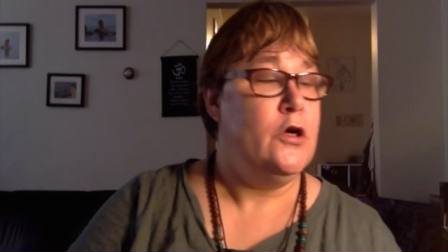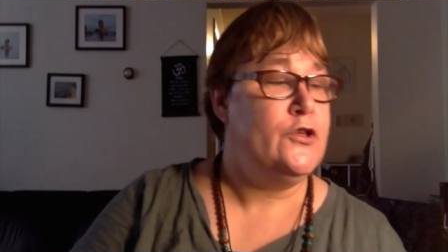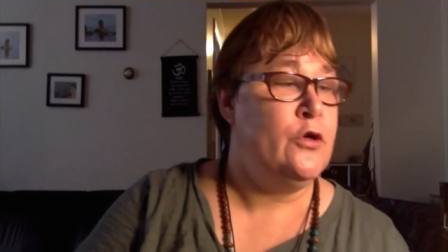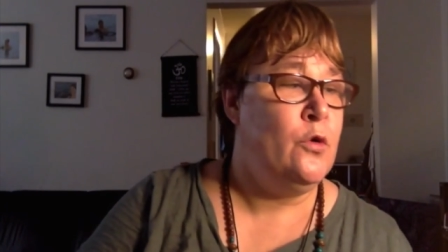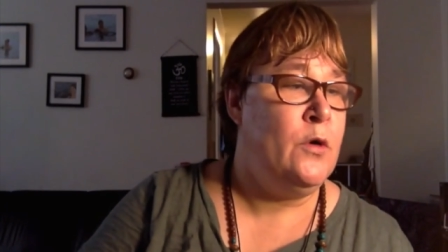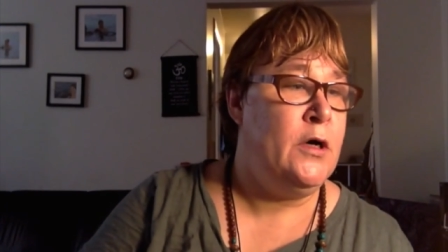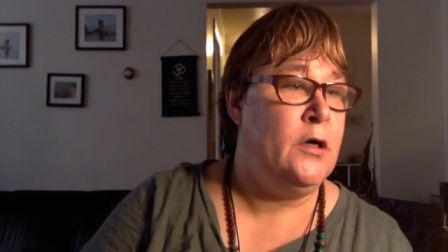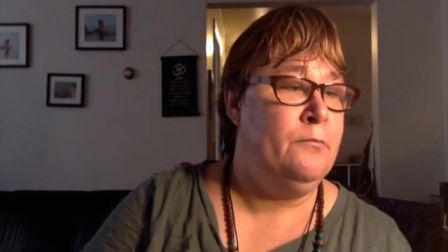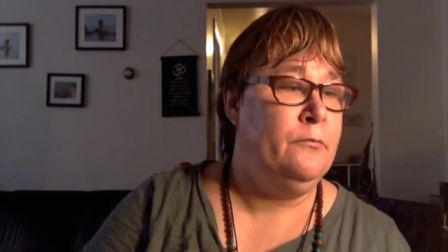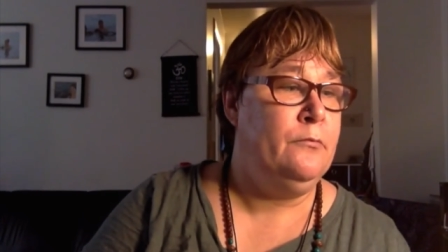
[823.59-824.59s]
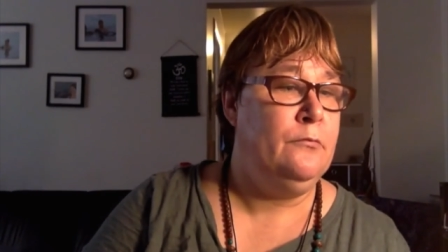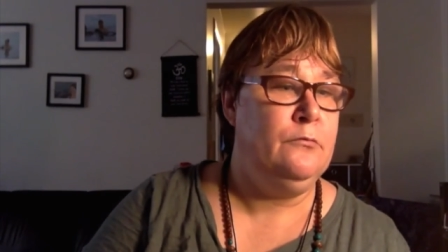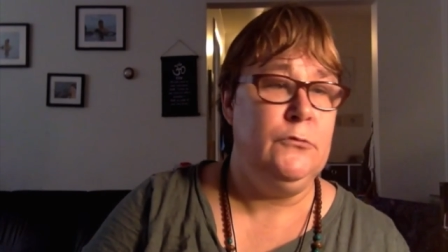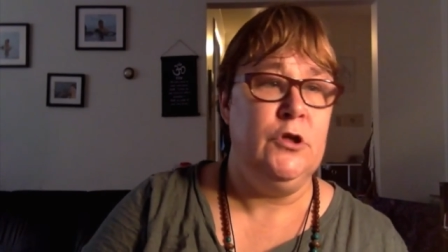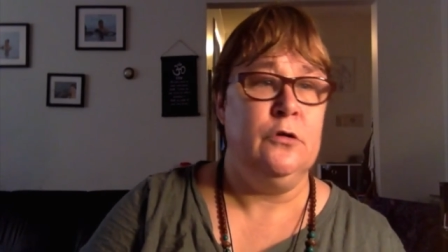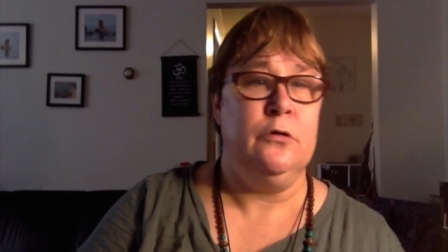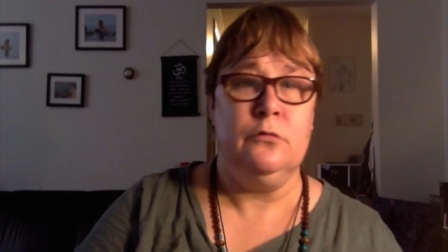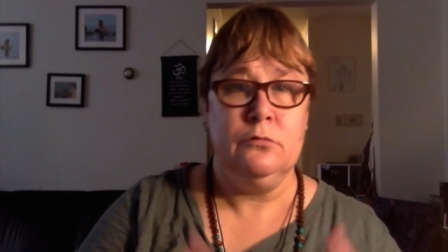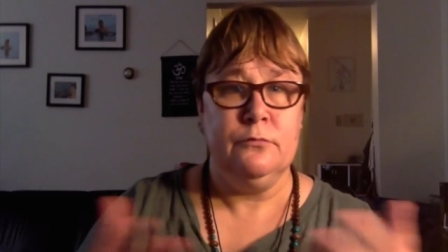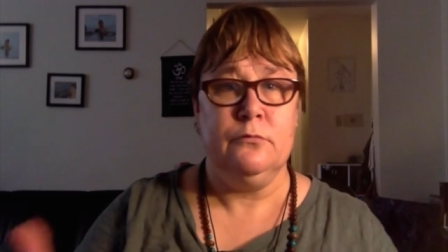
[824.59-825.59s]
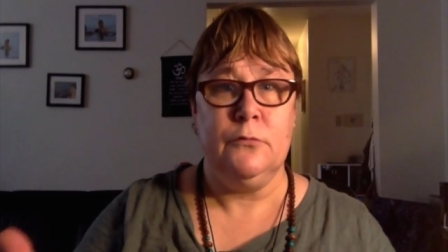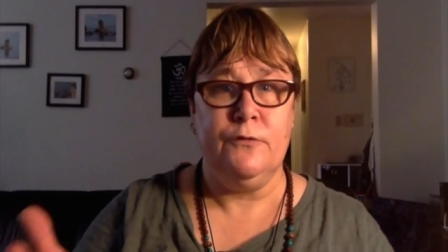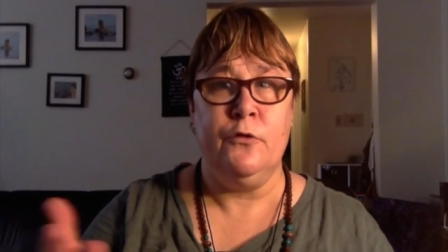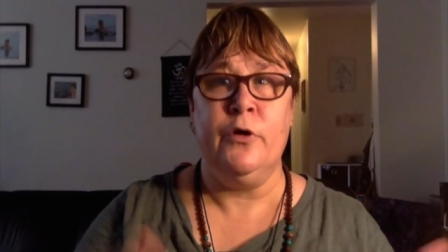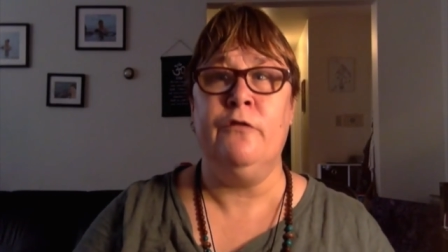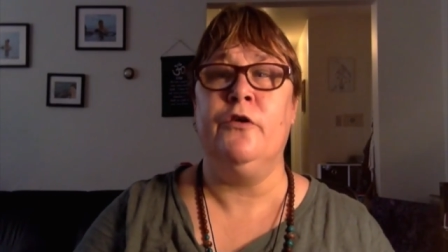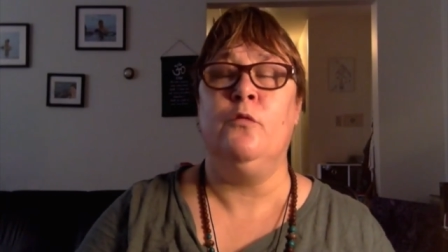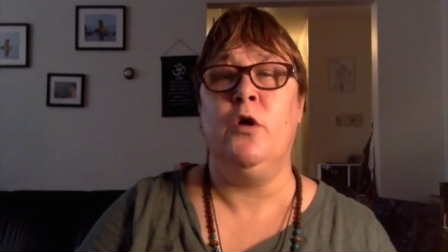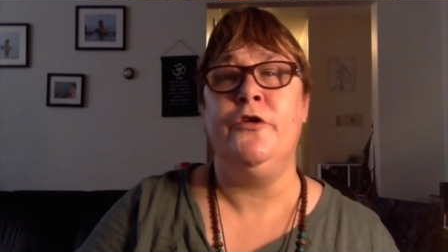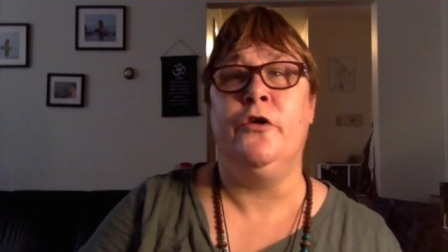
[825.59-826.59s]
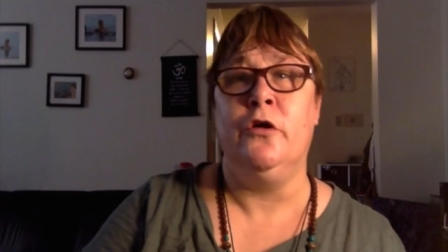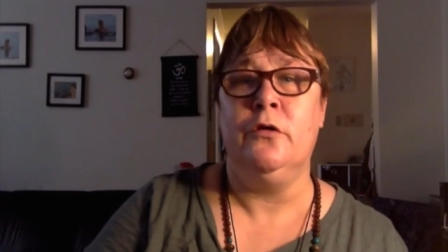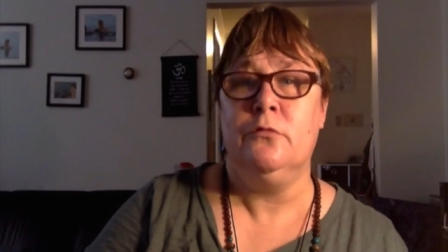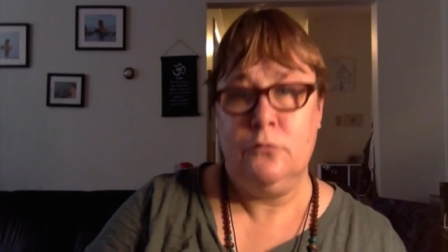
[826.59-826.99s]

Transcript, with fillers: So, um, you know, if you're ever in wonder,